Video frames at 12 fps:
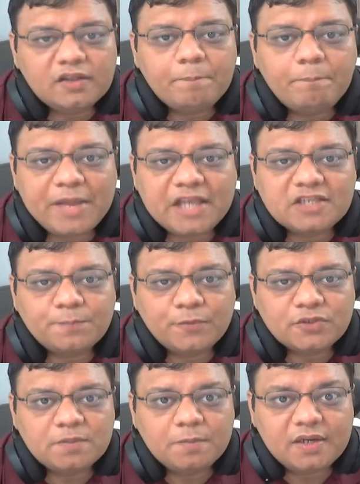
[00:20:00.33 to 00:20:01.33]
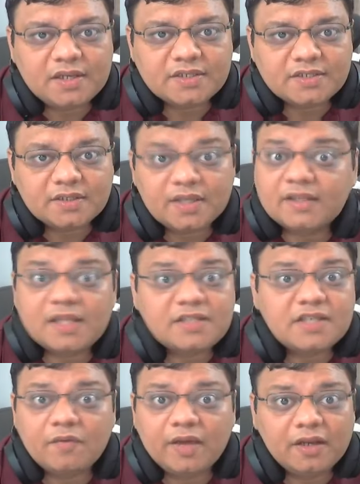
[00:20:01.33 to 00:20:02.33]
the best possible lesson there.
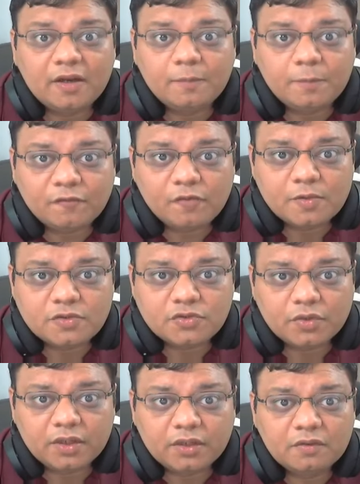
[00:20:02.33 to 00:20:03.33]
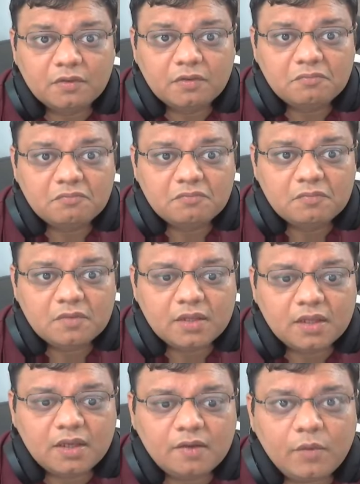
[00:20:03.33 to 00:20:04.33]
That's how I learn performance tuning.
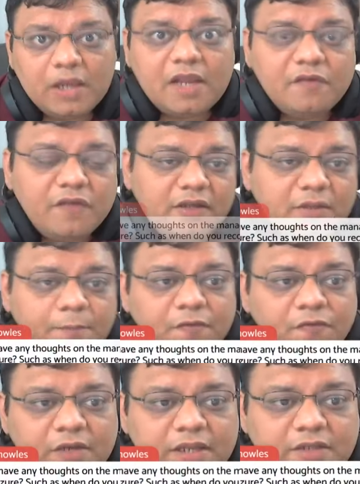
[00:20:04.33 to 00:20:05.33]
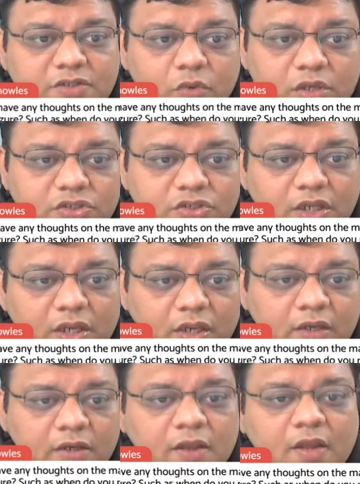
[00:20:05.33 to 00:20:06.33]
Yeah, while I wait the next
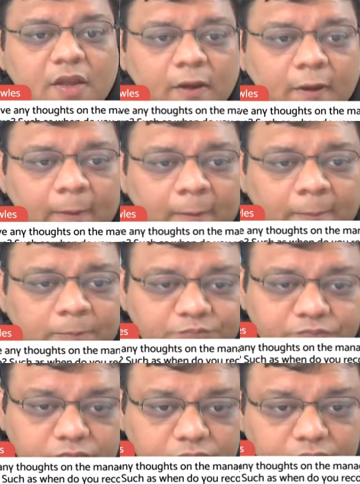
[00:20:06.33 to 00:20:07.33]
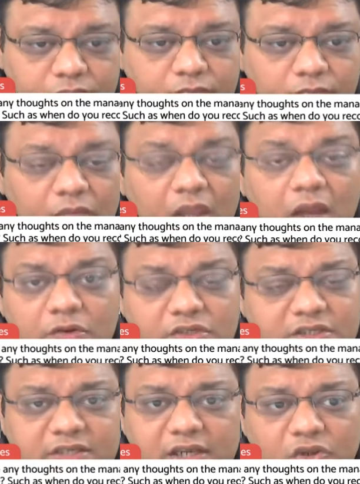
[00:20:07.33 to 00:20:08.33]
question, I
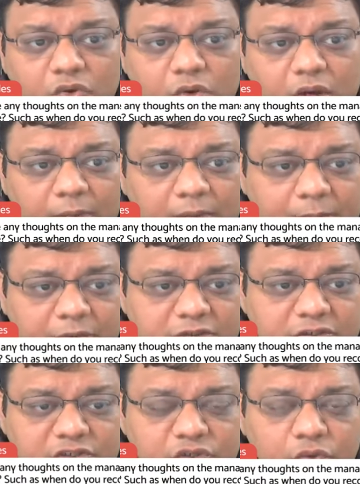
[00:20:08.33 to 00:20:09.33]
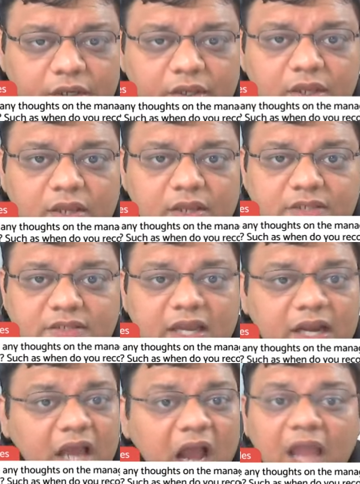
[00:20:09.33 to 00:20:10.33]
would just tell you my personal story is
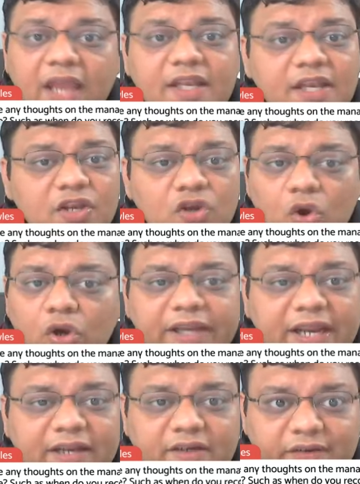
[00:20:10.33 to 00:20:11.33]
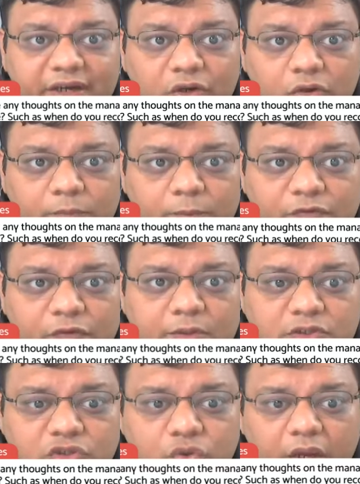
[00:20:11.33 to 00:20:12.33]
that I did not get trained on
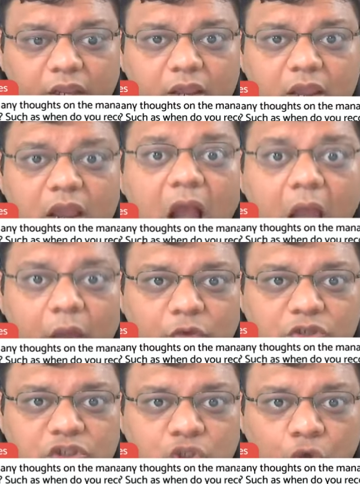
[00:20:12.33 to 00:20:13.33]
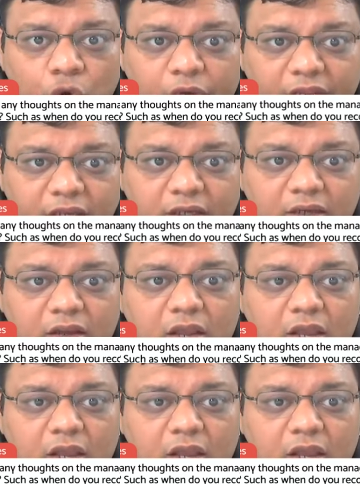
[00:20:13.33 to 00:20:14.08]
performance tuning. I was thrown in